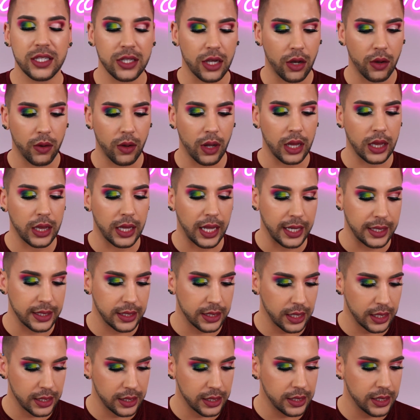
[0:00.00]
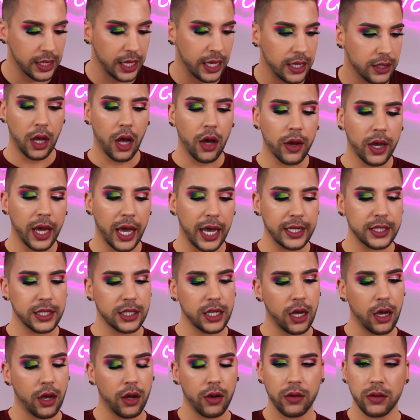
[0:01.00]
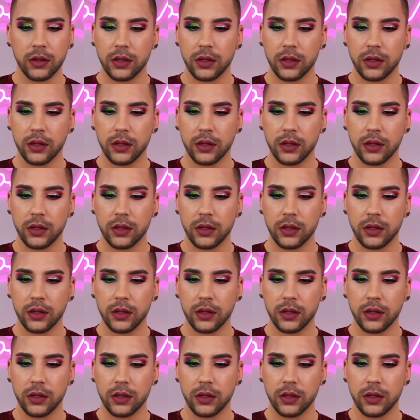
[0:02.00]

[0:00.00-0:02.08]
so let's see. And okay, so